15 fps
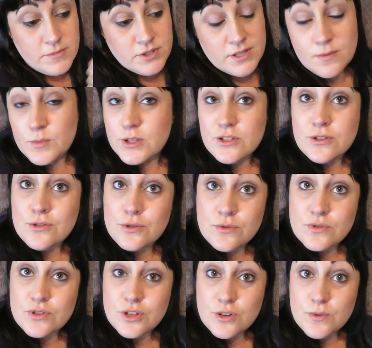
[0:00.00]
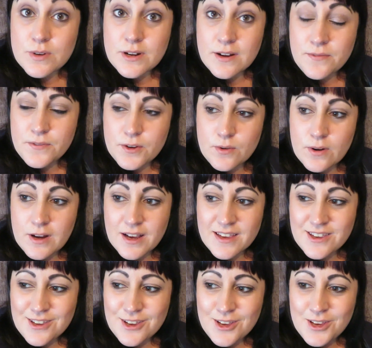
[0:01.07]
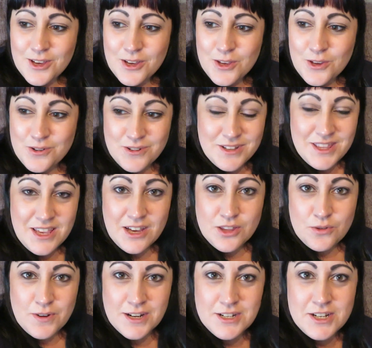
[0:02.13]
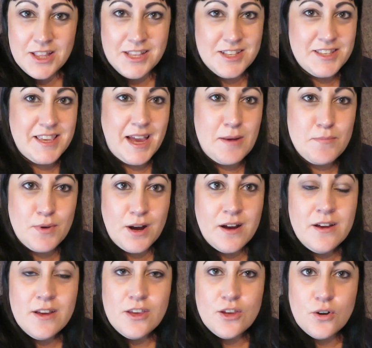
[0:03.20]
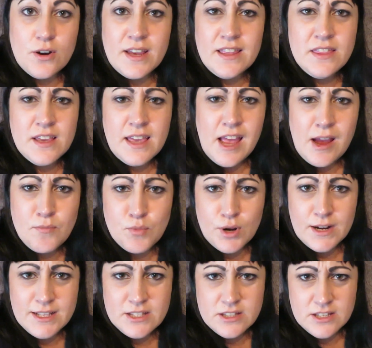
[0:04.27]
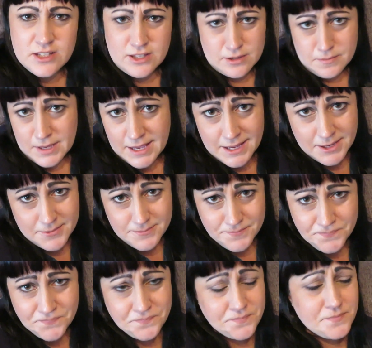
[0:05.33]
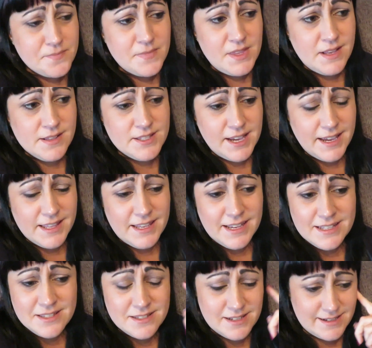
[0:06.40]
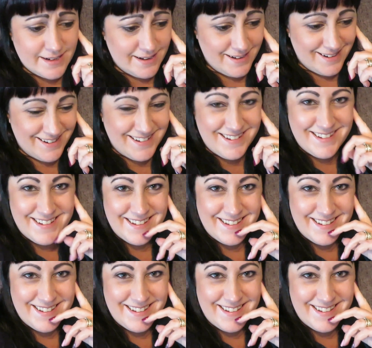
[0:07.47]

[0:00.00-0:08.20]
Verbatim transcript: someone to talk to, and I feel like you're at the other end of this camera. You're in the camera listening to me saying, yes, Nicola.